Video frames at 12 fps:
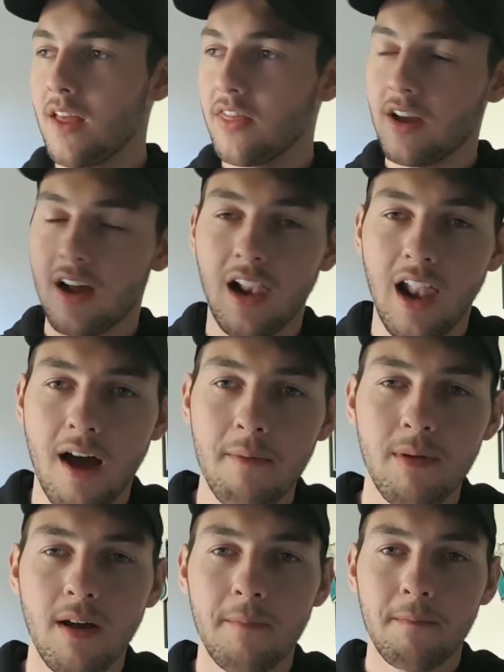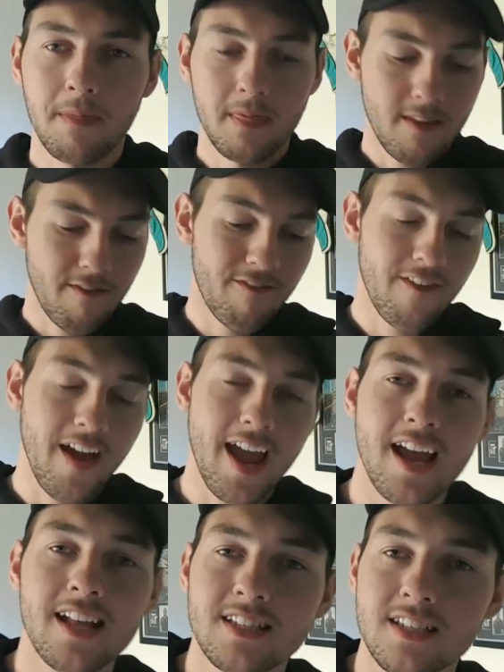The club, the
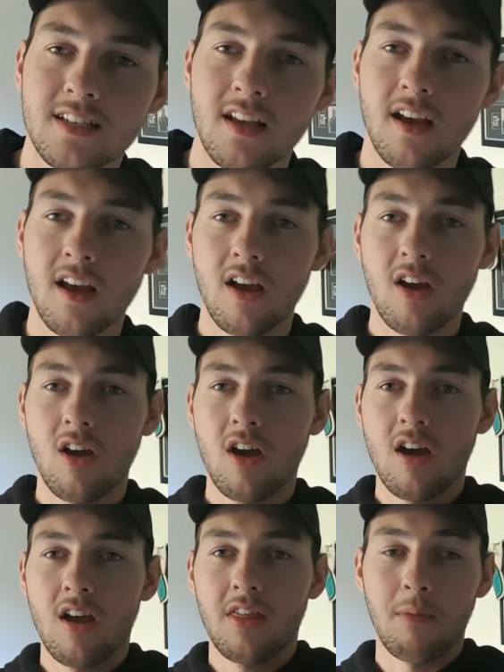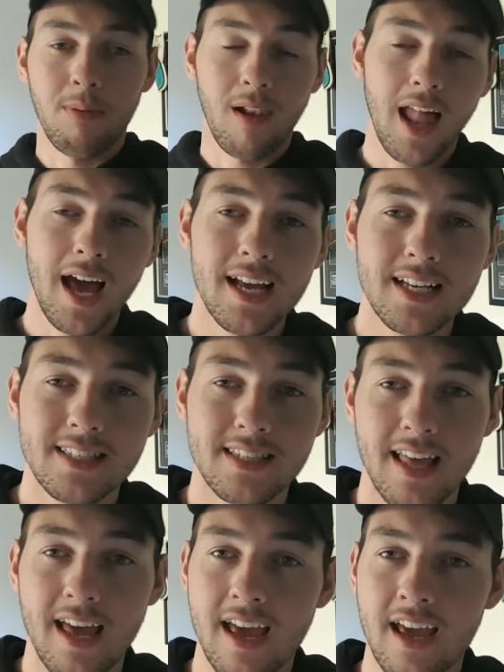fans, the players
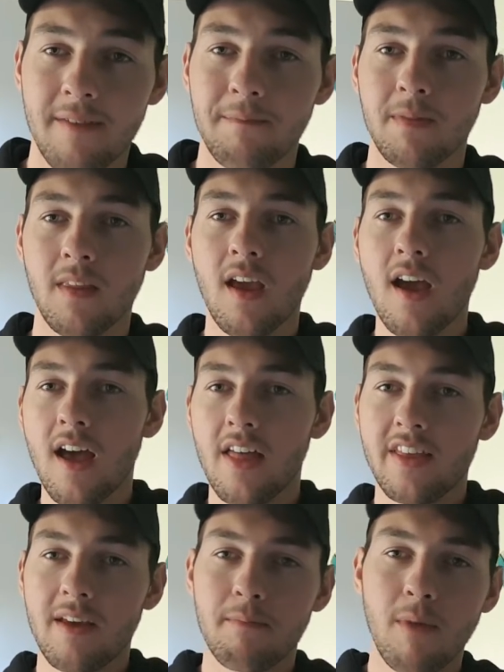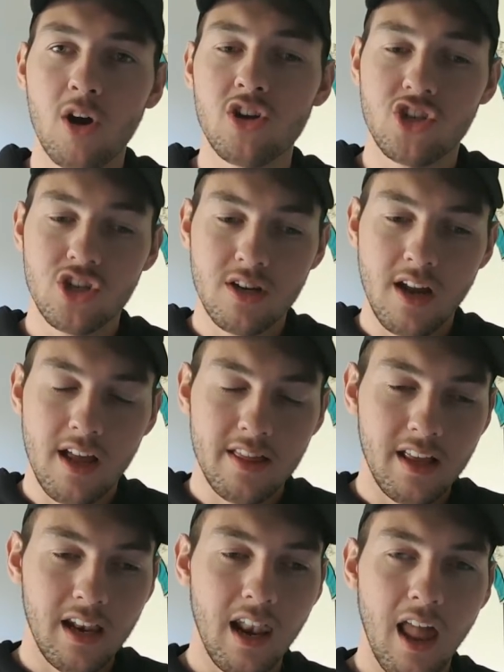there, the emotion and
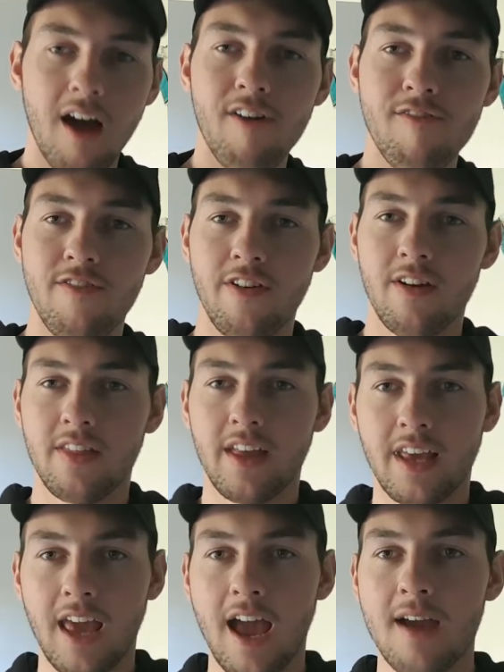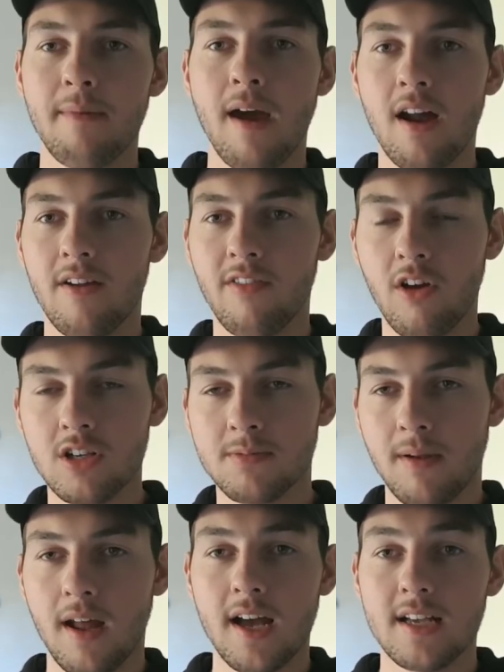the love that came out of those
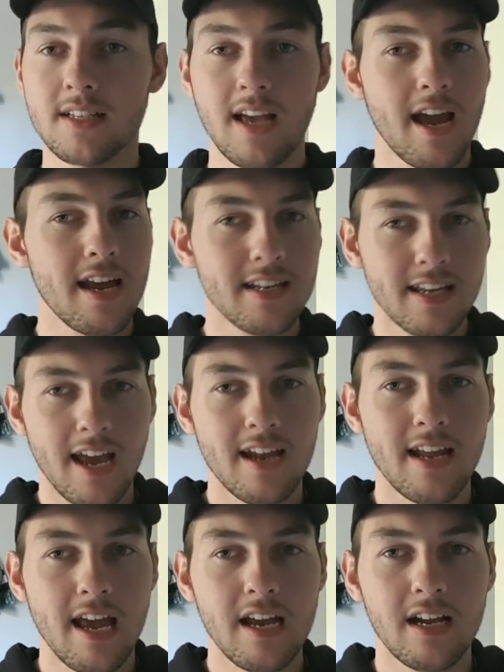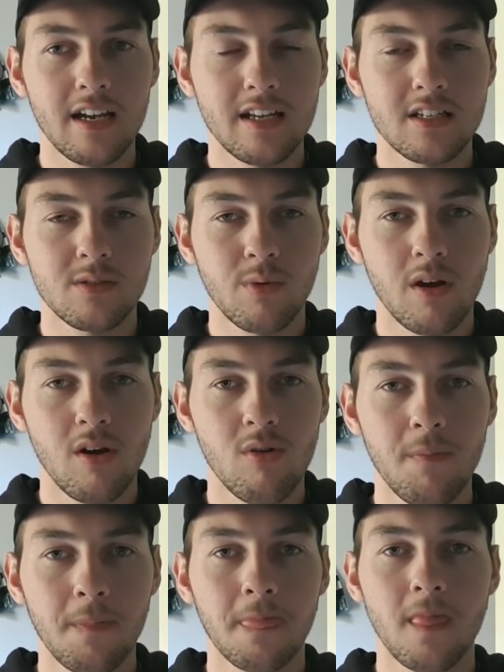players, and Ken Hinkley as well,